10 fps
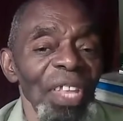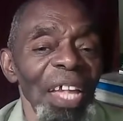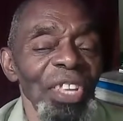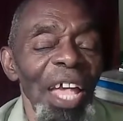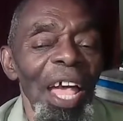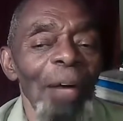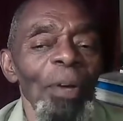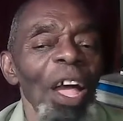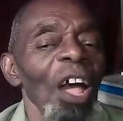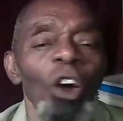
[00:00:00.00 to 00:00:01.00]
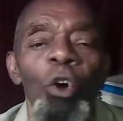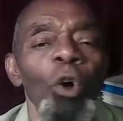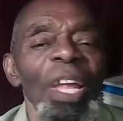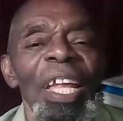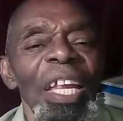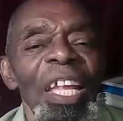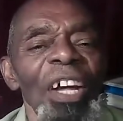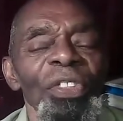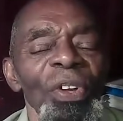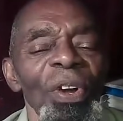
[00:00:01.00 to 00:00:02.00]
that time, or any
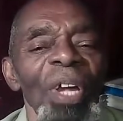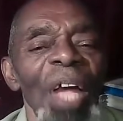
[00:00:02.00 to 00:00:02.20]
other.